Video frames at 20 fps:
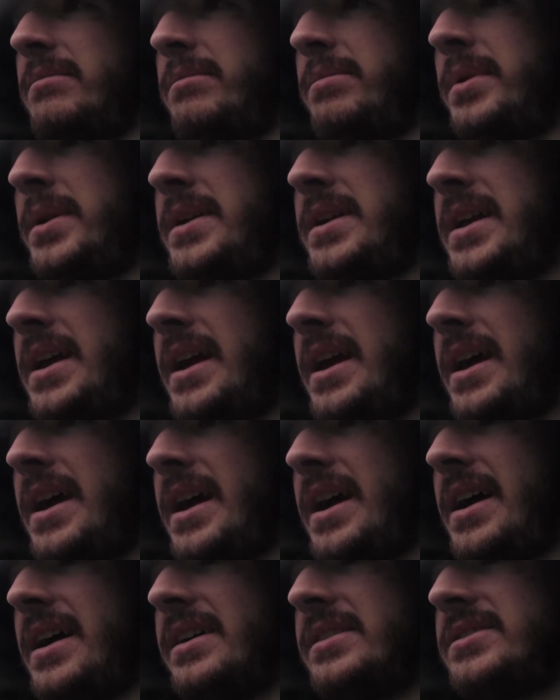but
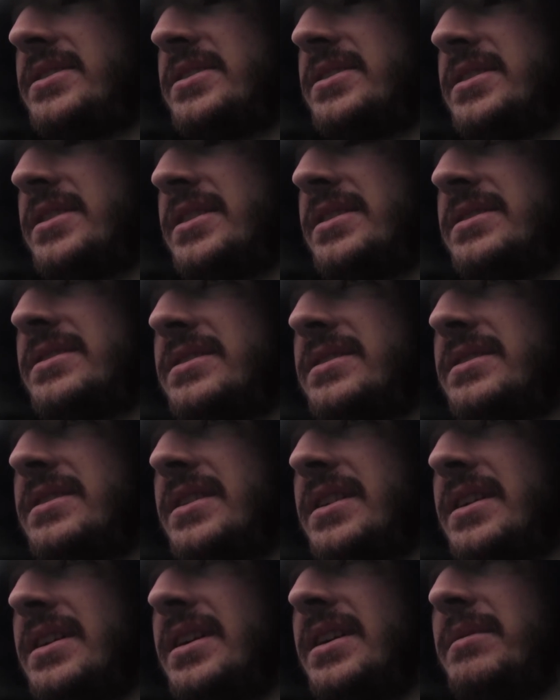yeah, it's just
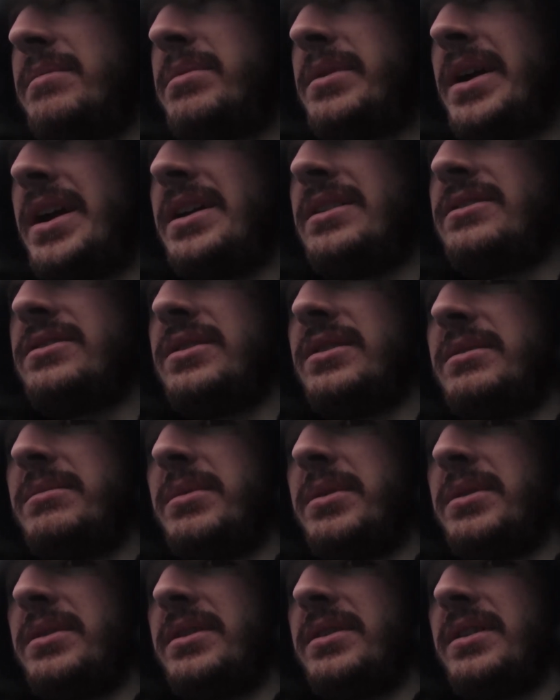uh, brain
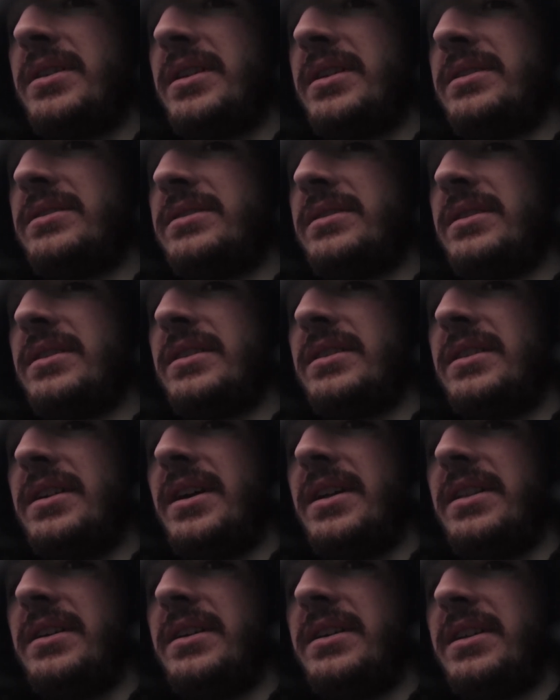tumor is
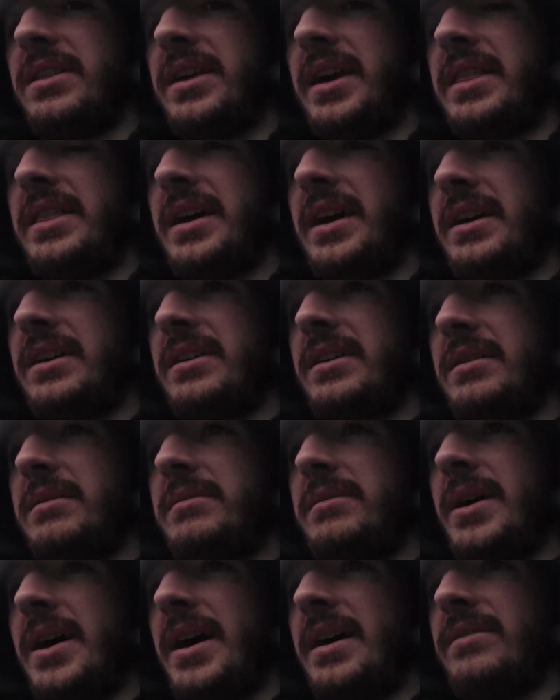another thing that I
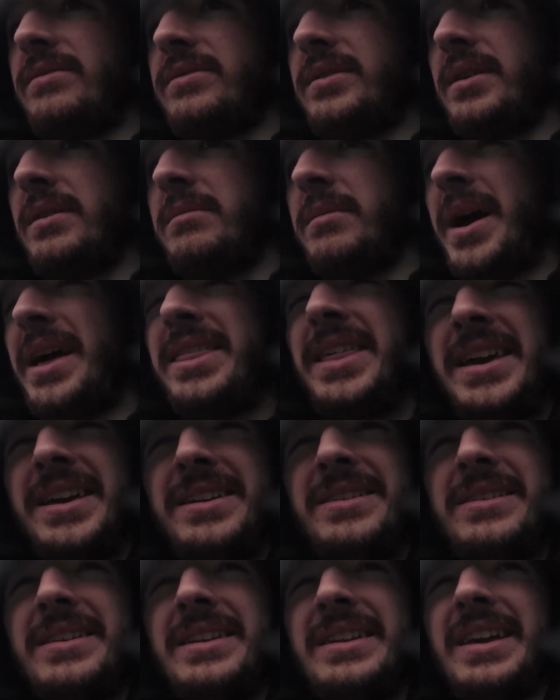could die from. I
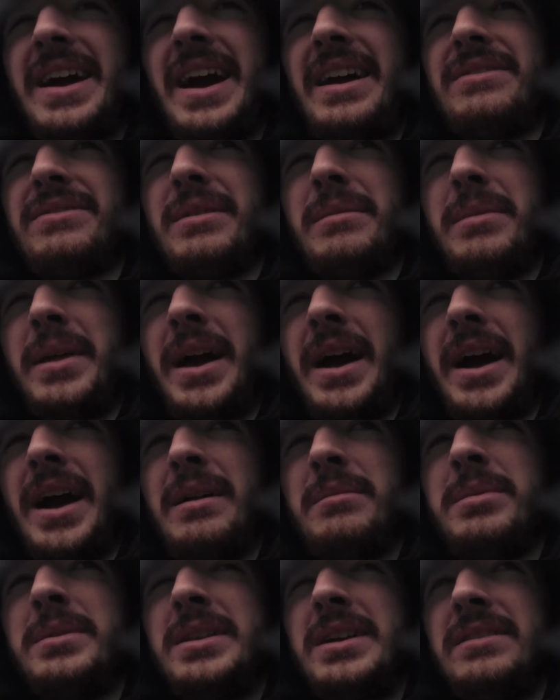think you can die from that.
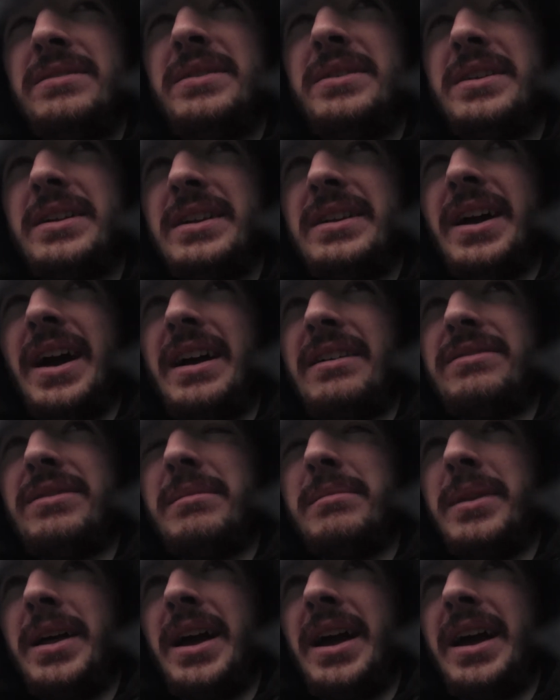I believe you can die
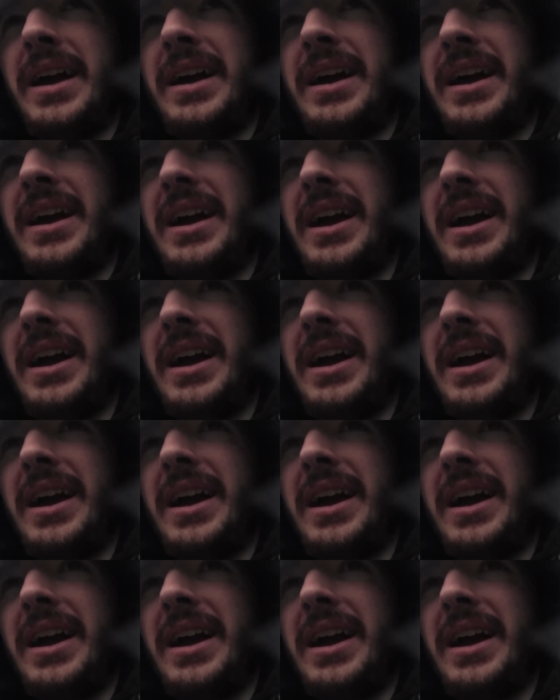from that.